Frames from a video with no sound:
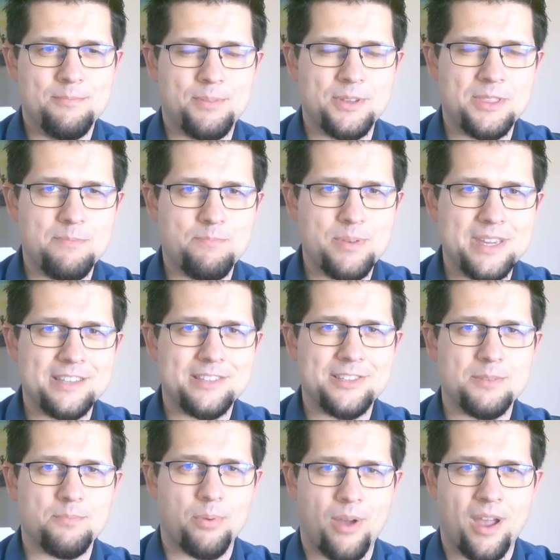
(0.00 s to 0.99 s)
But the
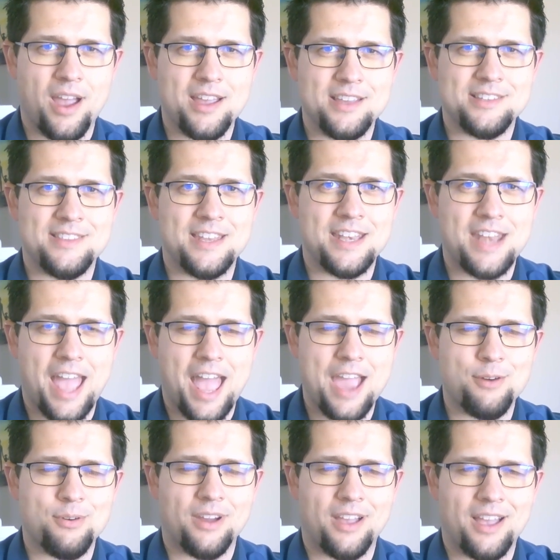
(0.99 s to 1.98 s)
biggest surprise, the
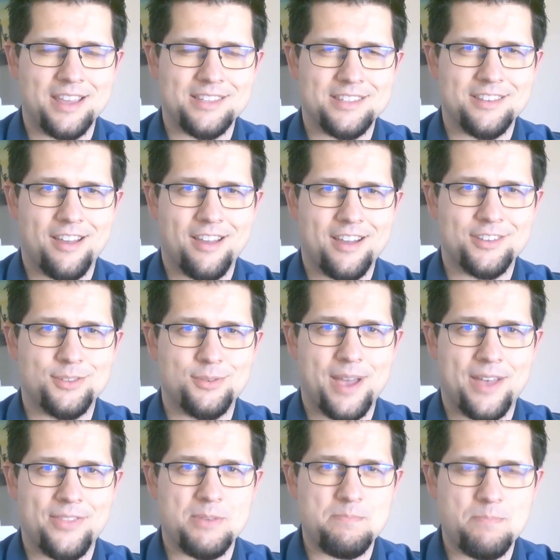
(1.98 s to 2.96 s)
Niagara Ice Dogs, who
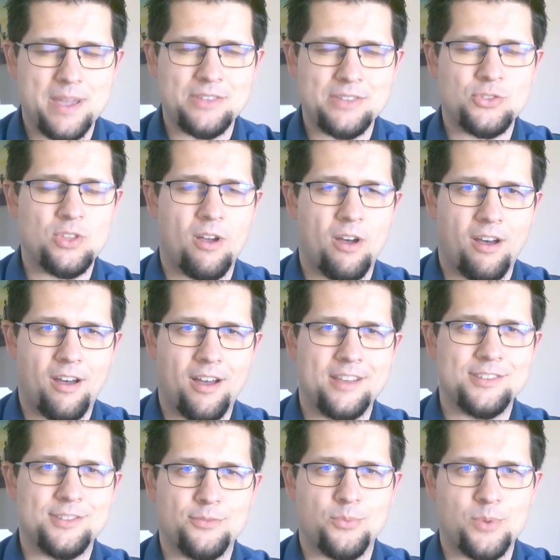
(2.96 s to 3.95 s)
had the best
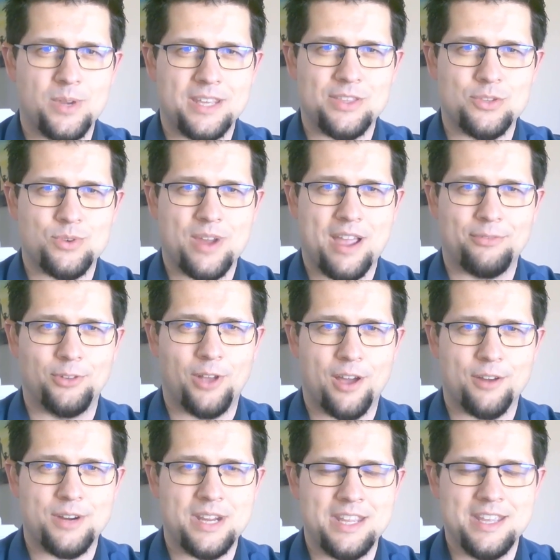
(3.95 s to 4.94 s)
odds of winning the draft
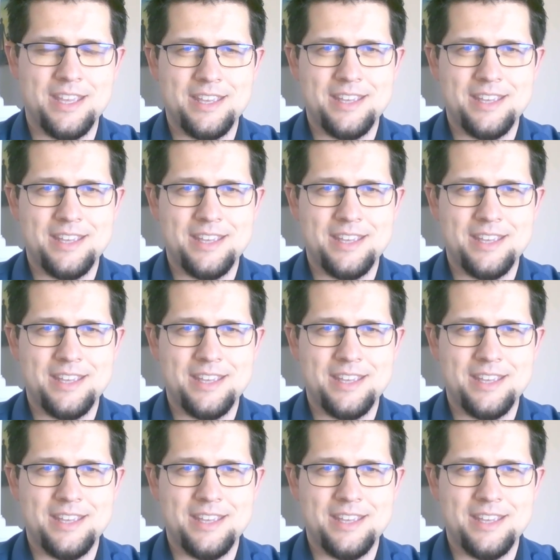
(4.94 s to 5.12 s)
lottery,